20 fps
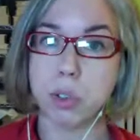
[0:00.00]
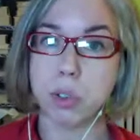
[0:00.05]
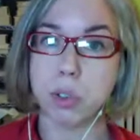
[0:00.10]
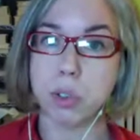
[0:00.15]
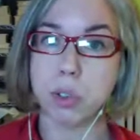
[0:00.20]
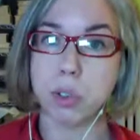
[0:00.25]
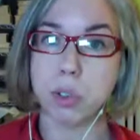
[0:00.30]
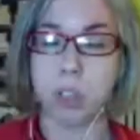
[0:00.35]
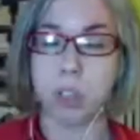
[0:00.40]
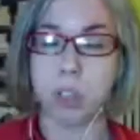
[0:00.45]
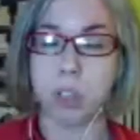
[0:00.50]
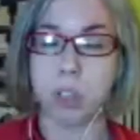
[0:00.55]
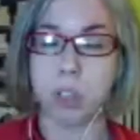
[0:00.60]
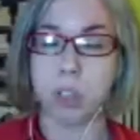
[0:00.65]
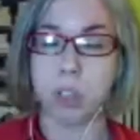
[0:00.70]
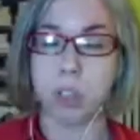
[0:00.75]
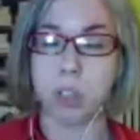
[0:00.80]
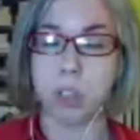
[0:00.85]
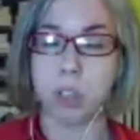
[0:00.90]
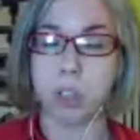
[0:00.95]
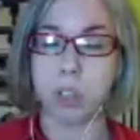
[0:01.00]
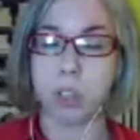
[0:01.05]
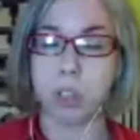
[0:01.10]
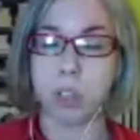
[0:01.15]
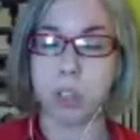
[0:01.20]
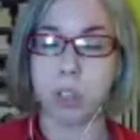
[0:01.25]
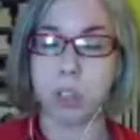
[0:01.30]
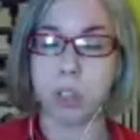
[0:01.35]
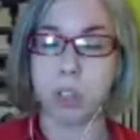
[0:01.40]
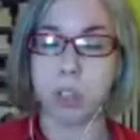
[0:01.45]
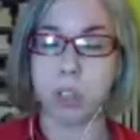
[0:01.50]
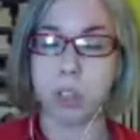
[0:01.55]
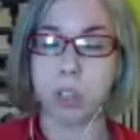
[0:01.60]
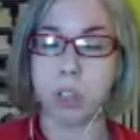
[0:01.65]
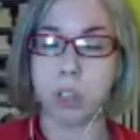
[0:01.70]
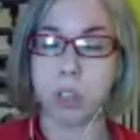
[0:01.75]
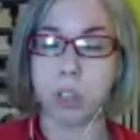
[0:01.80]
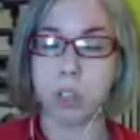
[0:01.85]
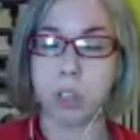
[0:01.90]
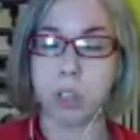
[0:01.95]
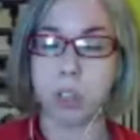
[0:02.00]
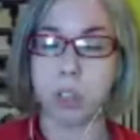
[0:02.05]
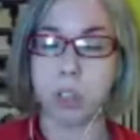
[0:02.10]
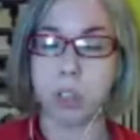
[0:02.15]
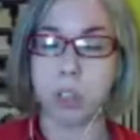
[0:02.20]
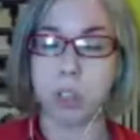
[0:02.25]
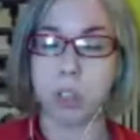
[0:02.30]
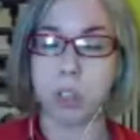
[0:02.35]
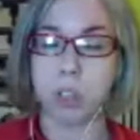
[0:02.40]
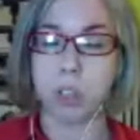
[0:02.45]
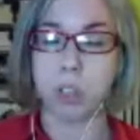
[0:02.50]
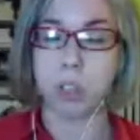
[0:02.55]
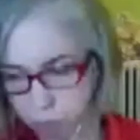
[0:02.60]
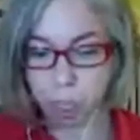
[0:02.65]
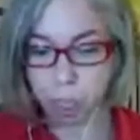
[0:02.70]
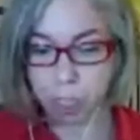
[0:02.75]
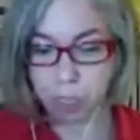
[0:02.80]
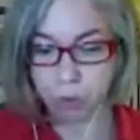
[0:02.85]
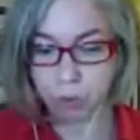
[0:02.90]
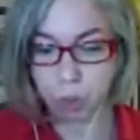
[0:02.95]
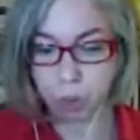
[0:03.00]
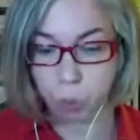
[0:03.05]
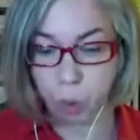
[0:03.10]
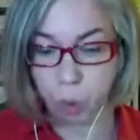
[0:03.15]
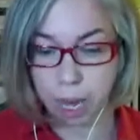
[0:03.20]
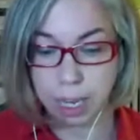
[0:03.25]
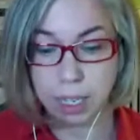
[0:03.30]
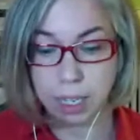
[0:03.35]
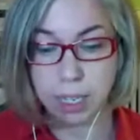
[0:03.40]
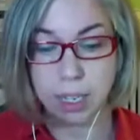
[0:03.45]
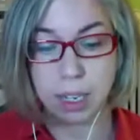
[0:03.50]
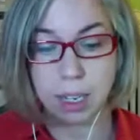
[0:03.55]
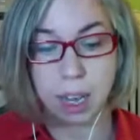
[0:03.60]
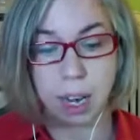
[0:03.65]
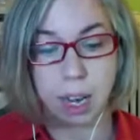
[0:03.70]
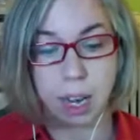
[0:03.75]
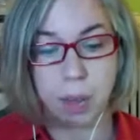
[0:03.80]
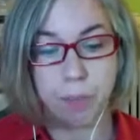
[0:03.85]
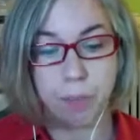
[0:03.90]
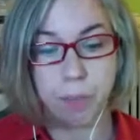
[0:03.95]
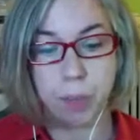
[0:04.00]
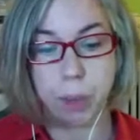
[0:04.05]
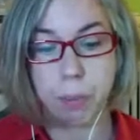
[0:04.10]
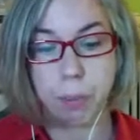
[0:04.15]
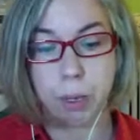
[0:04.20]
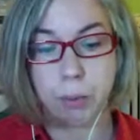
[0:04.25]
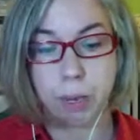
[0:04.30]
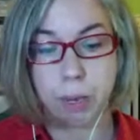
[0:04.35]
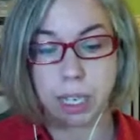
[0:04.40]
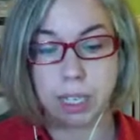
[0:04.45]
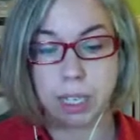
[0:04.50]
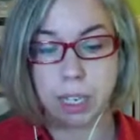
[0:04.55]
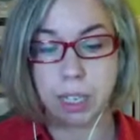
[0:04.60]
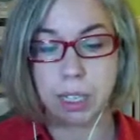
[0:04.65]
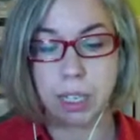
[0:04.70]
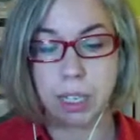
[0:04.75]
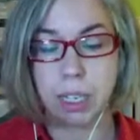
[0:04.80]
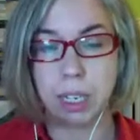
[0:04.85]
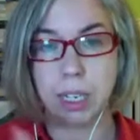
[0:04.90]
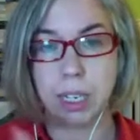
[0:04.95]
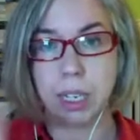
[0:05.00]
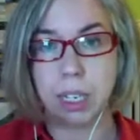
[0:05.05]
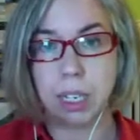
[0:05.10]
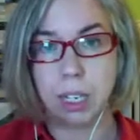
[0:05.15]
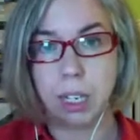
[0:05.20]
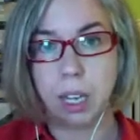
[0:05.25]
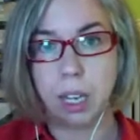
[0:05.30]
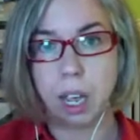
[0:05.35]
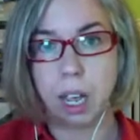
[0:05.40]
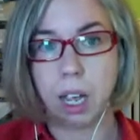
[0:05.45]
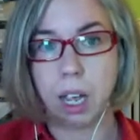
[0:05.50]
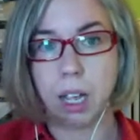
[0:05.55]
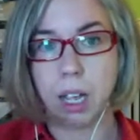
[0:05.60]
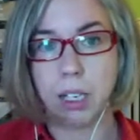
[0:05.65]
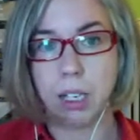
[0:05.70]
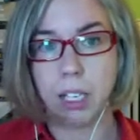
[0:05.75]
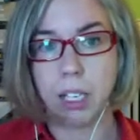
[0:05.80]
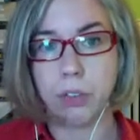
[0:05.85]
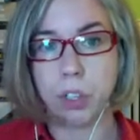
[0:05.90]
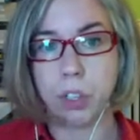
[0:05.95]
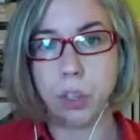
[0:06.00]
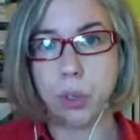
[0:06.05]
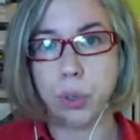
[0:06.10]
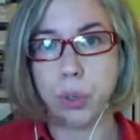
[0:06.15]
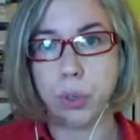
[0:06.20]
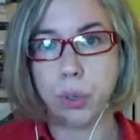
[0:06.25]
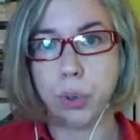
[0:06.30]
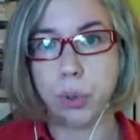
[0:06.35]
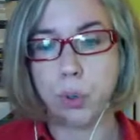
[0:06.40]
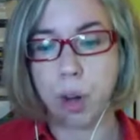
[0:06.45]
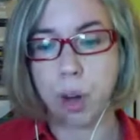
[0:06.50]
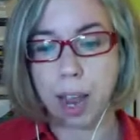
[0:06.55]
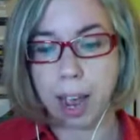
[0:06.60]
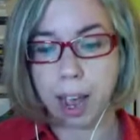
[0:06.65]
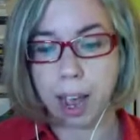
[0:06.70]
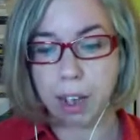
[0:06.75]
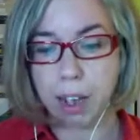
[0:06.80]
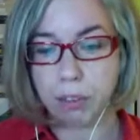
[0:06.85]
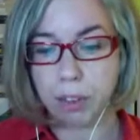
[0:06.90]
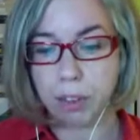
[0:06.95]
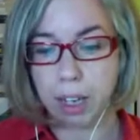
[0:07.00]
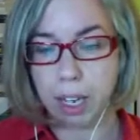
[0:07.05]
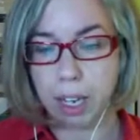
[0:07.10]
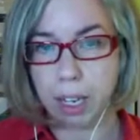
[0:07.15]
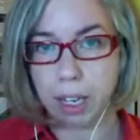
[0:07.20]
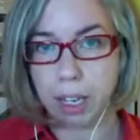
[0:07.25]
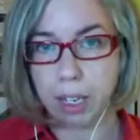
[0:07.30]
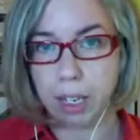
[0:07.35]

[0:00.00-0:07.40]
depends on how you work, right? And different people work different ways. But basically, if you have the